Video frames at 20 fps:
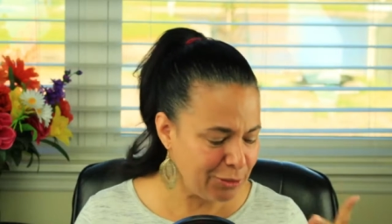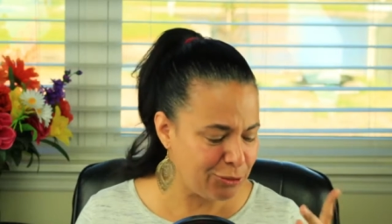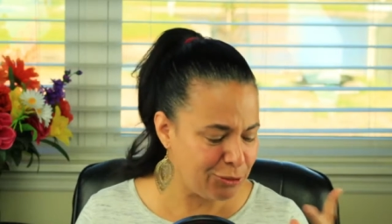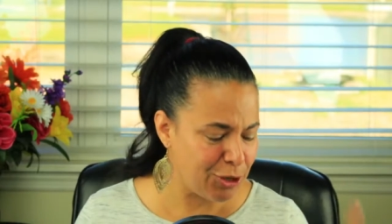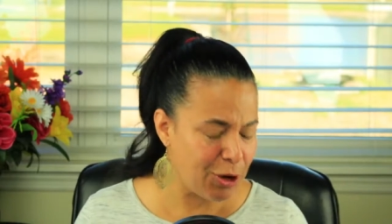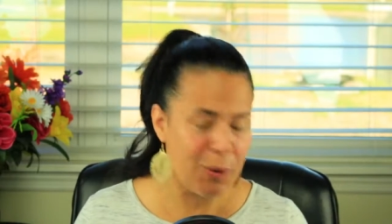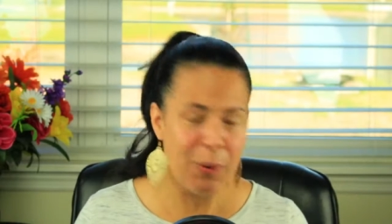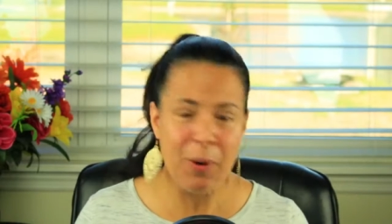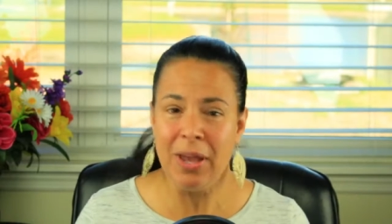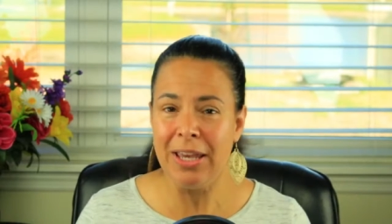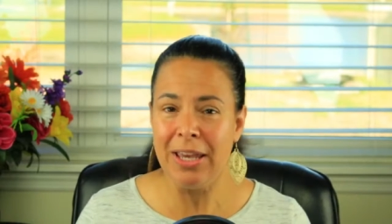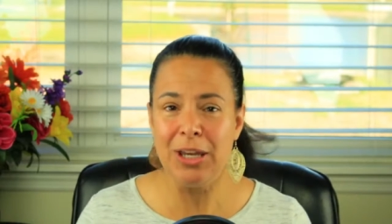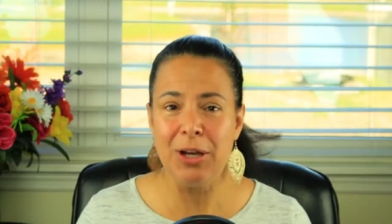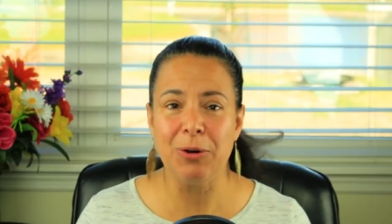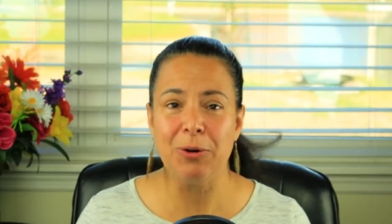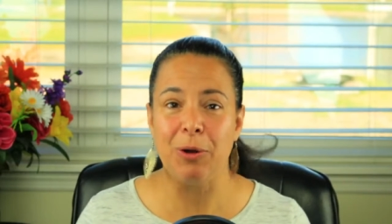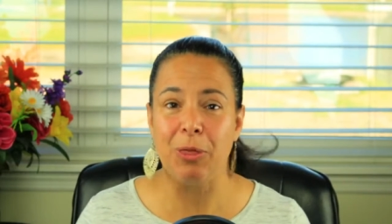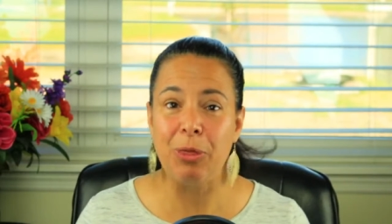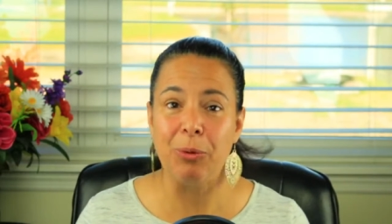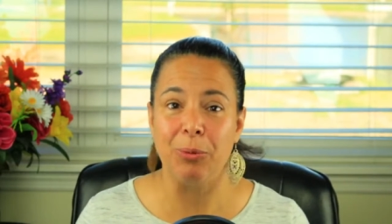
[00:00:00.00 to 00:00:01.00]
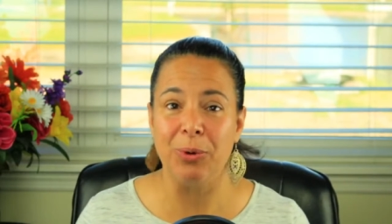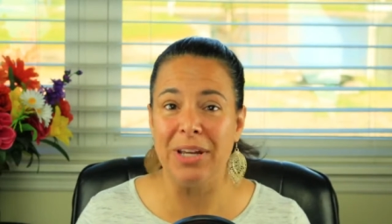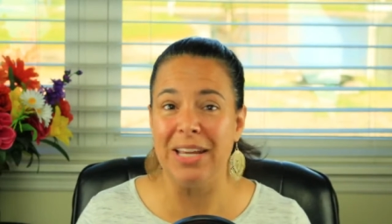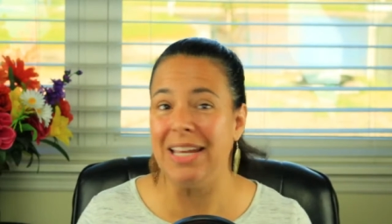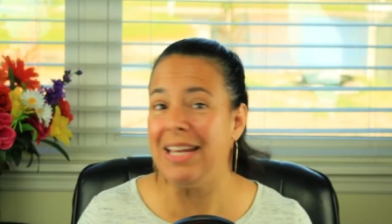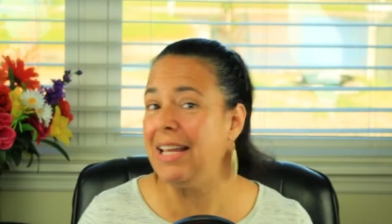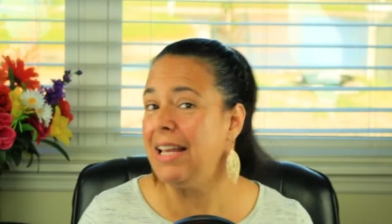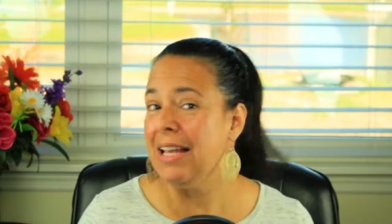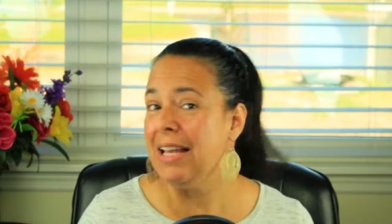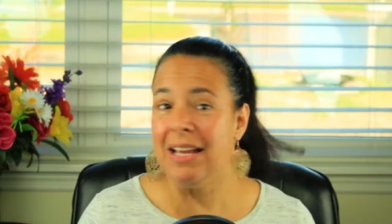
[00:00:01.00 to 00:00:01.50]
So here are
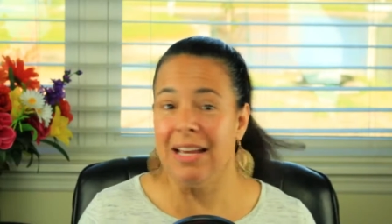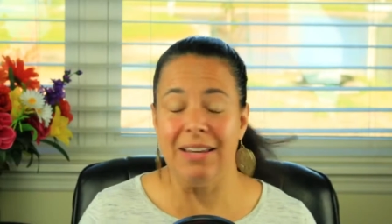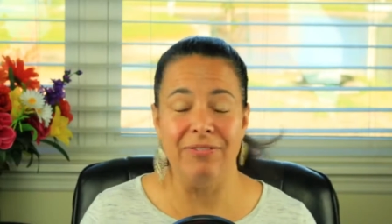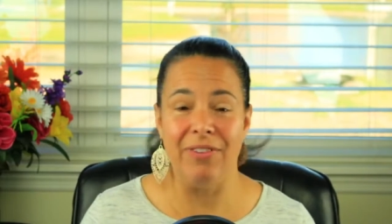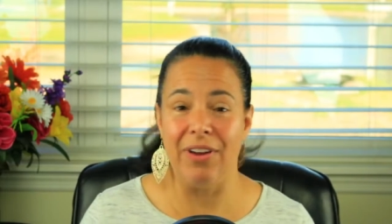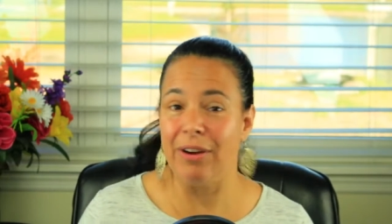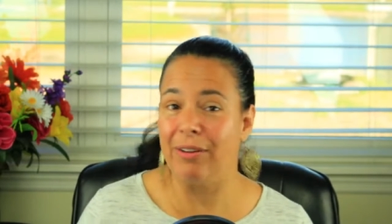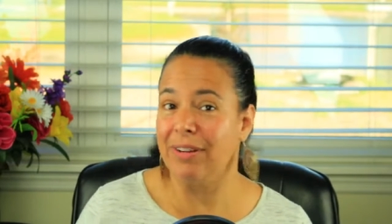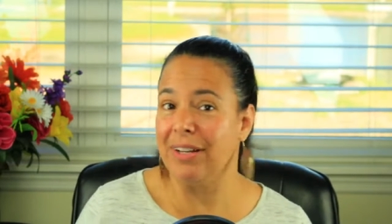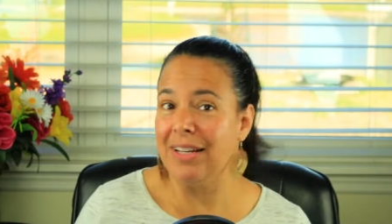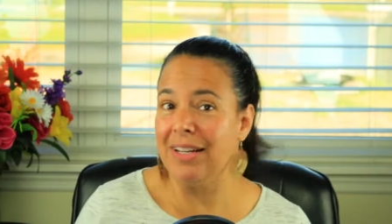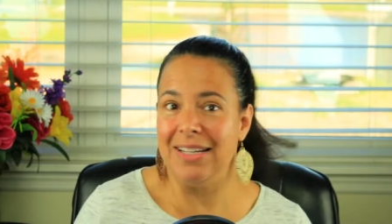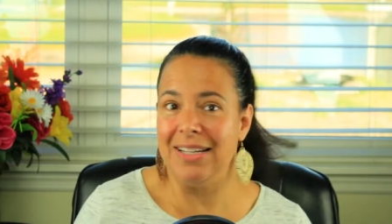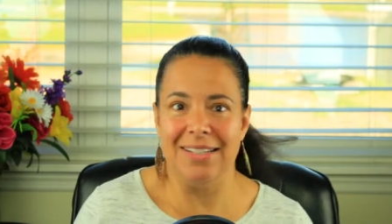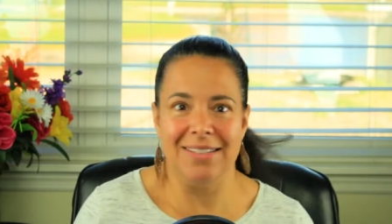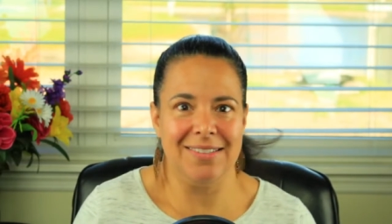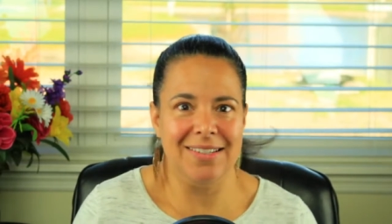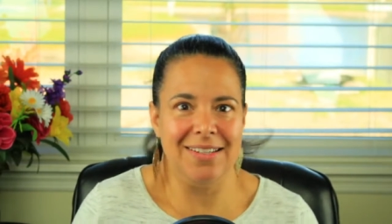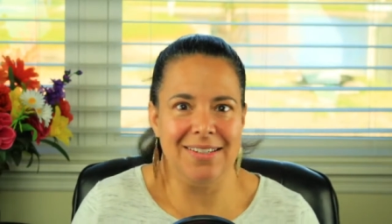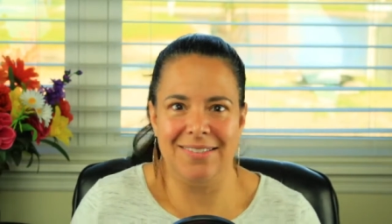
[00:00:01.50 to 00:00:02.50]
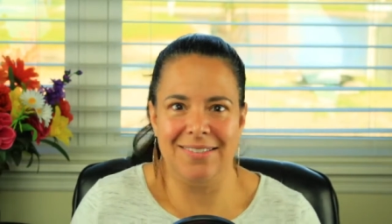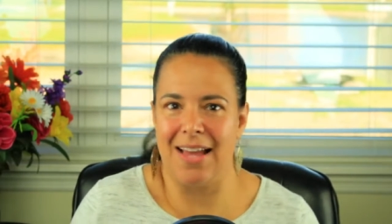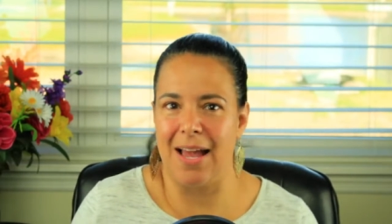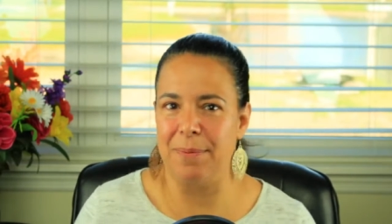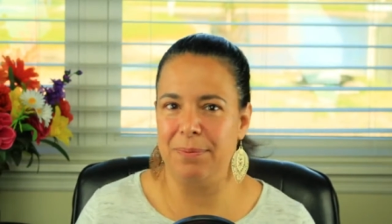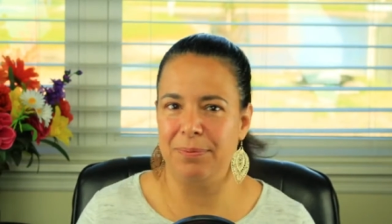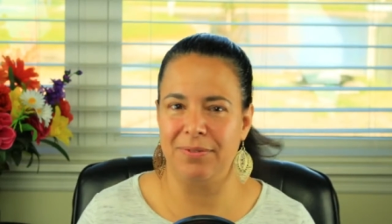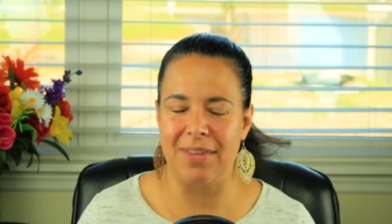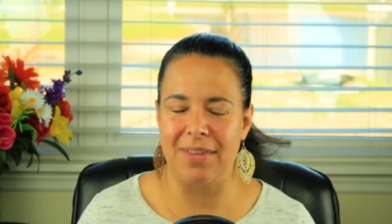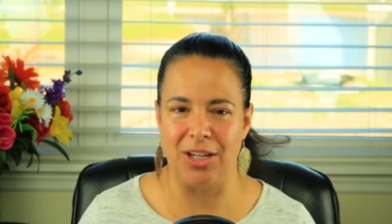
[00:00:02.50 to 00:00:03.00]
3 very easy
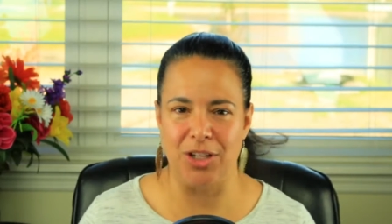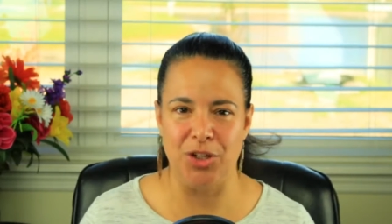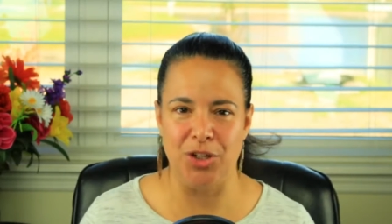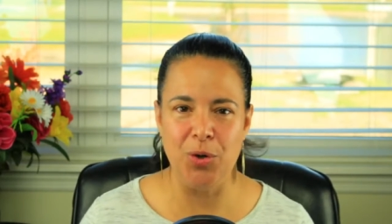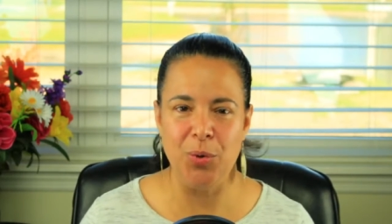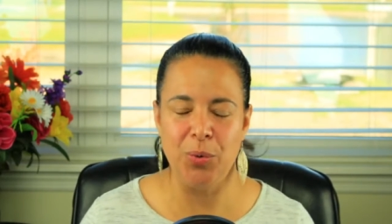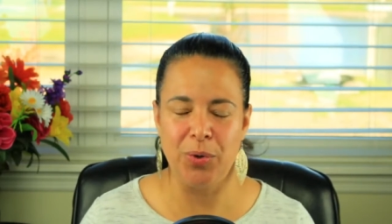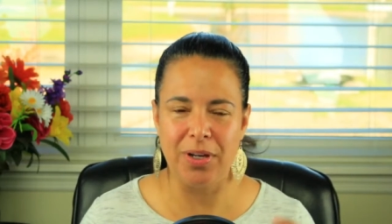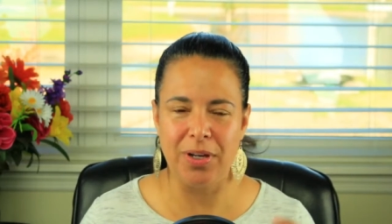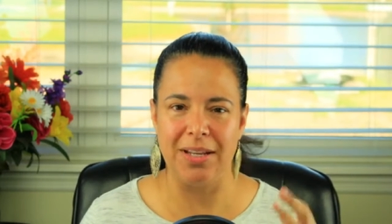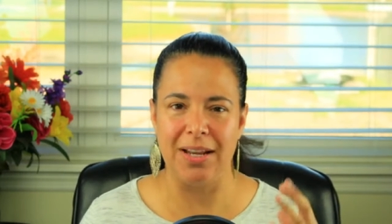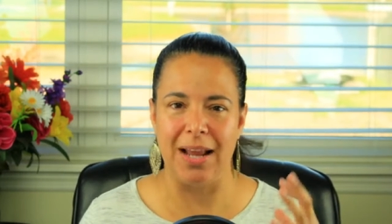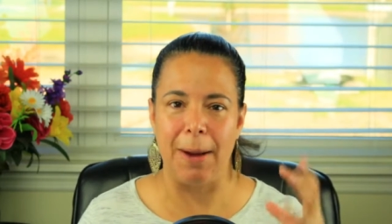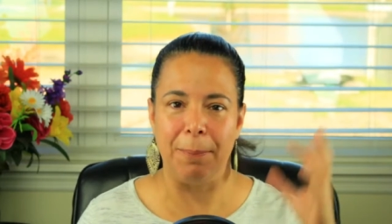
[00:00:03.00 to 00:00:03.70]
steps that you can